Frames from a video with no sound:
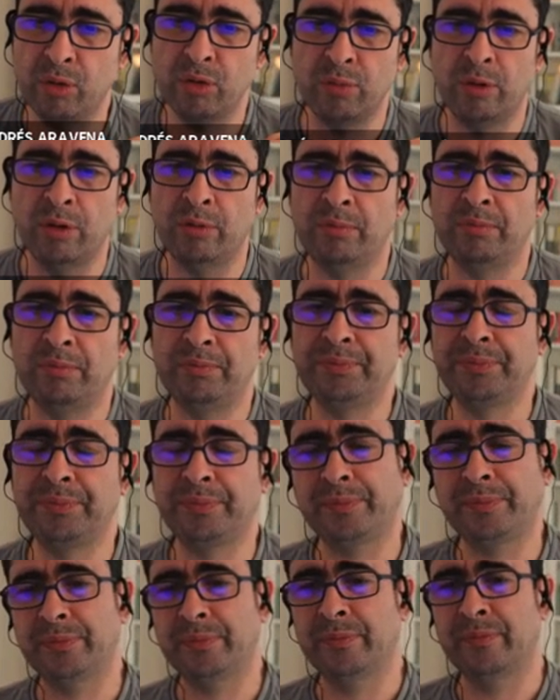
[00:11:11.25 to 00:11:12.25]
small.
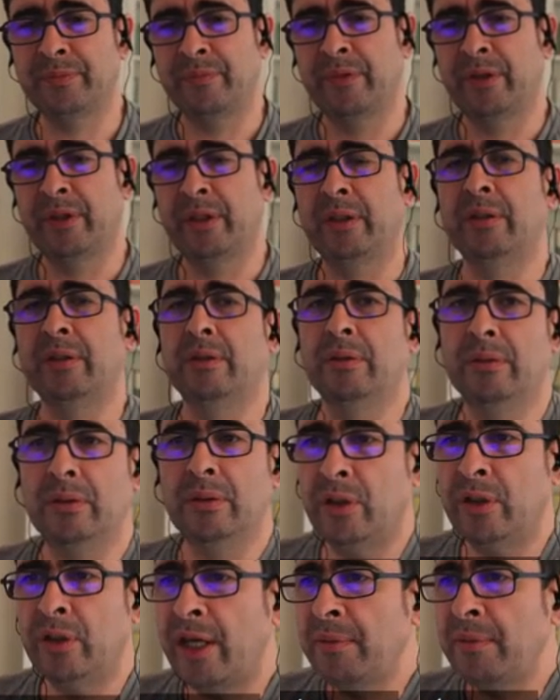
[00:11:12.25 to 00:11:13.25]

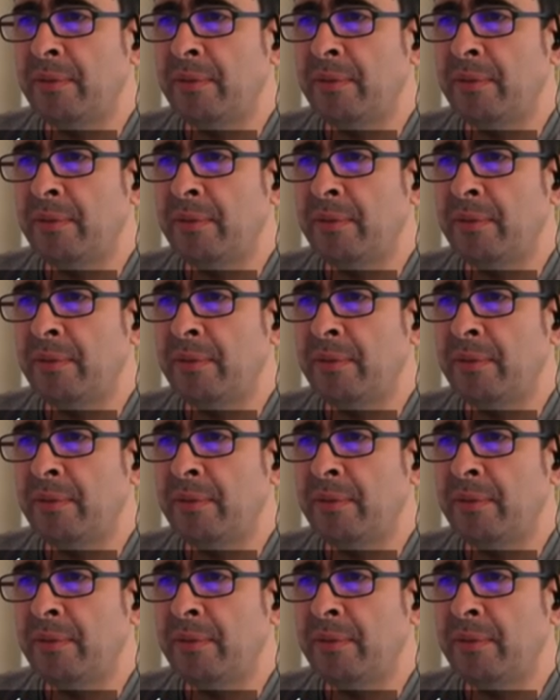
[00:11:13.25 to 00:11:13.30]
Okay?